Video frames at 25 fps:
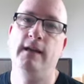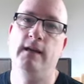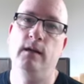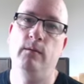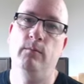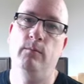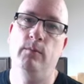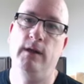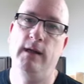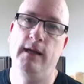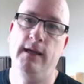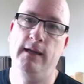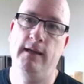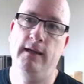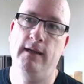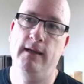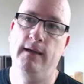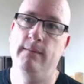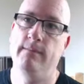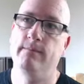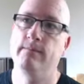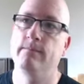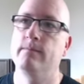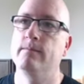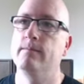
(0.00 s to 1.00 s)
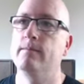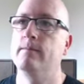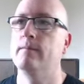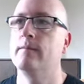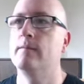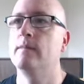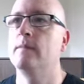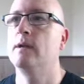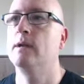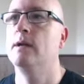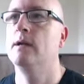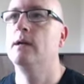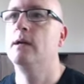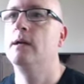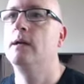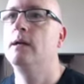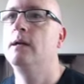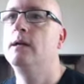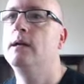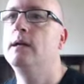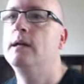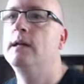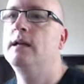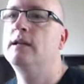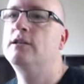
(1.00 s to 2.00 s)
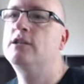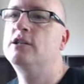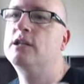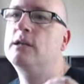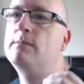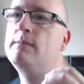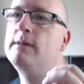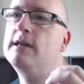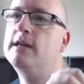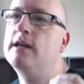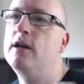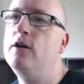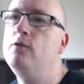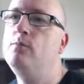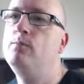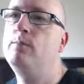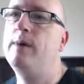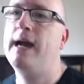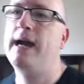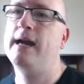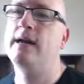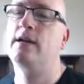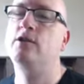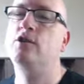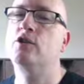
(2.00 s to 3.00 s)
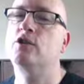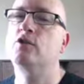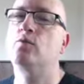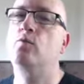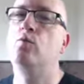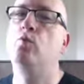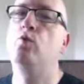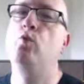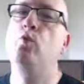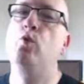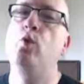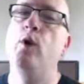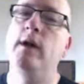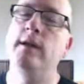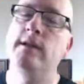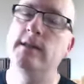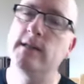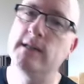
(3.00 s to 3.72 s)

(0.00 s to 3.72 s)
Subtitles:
number in there. Now just let me go back just 1